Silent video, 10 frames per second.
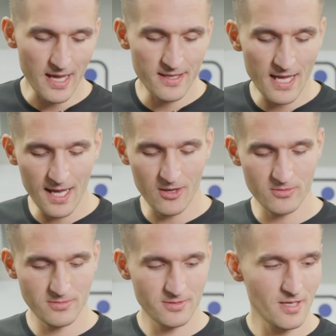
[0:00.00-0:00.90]
And
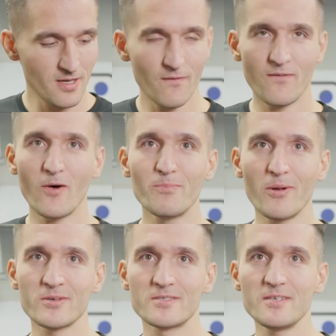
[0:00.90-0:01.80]
now, Foam
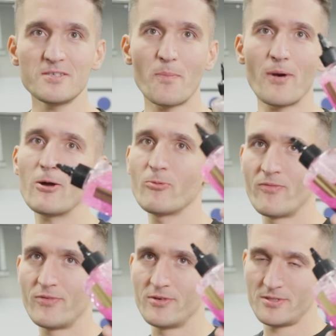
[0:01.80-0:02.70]
Plus, this is a proud one
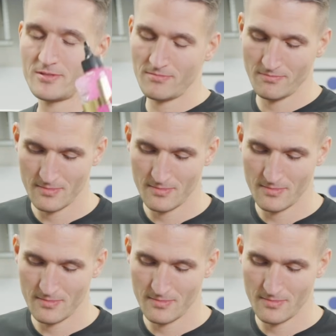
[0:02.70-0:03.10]
for us.